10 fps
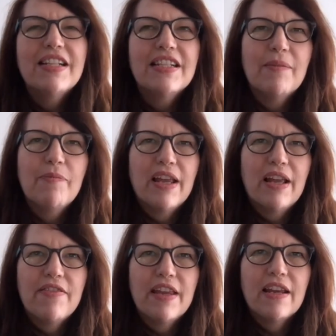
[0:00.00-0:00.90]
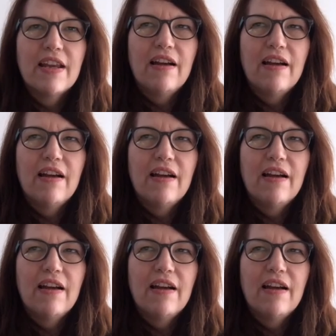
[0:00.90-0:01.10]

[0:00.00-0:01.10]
is something I think